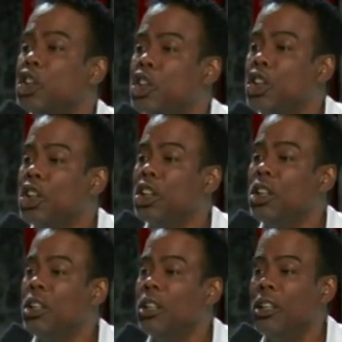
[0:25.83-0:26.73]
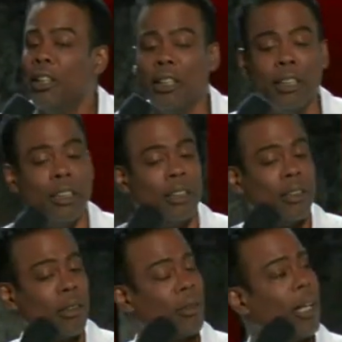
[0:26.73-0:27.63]
first foray into live
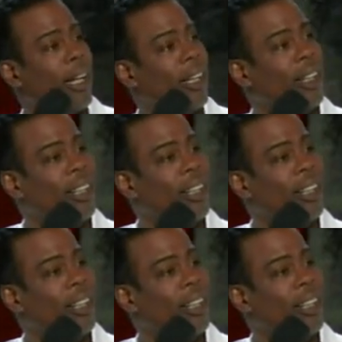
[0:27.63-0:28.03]
programming.